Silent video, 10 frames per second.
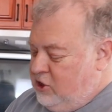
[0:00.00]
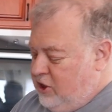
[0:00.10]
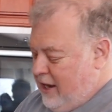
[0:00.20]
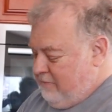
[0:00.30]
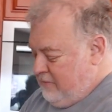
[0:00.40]

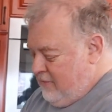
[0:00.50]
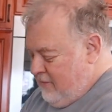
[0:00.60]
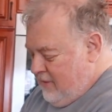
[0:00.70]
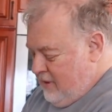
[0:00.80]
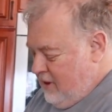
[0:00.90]
shape.
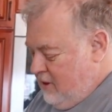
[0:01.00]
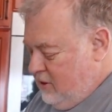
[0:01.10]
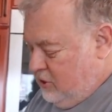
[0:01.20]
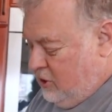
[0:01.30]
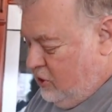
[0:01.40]

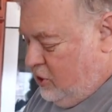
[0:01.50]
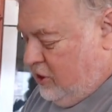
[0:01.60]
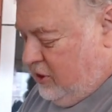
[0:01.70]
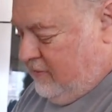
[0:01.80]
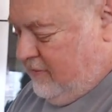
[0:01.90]
So
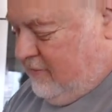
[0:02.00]
just